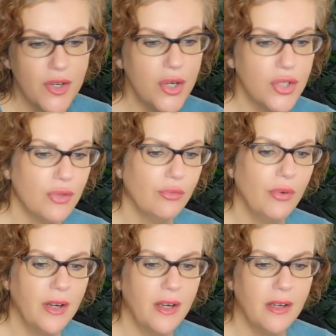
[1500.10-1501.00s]
just going to do
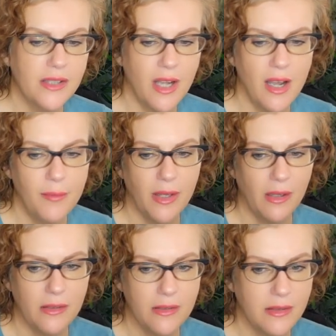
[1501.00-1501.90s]
one at a time
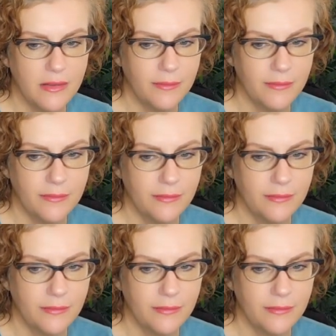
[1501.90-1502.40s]
because